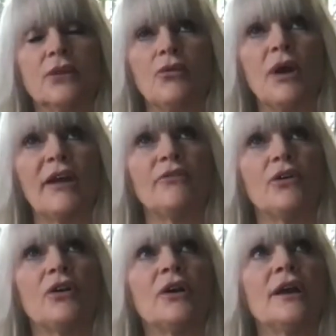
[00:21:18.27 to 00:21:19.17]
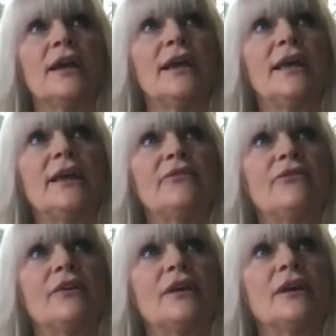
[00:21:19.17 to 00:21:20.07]
whatever. If
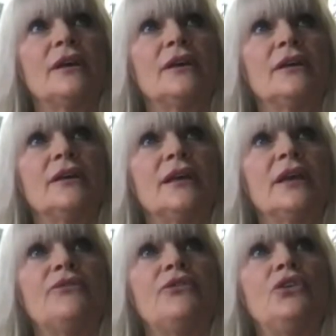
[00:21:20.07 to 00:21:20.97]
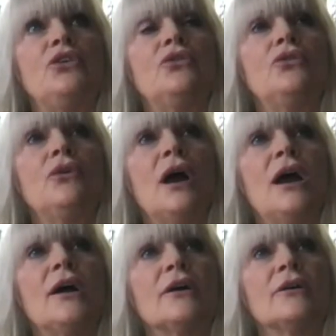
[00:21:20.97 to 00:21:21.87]
if you
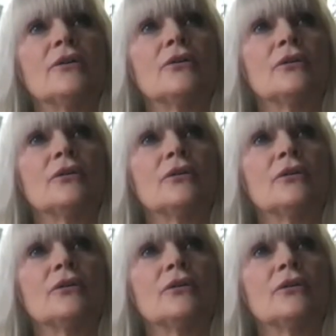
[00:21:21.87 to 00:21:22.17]
are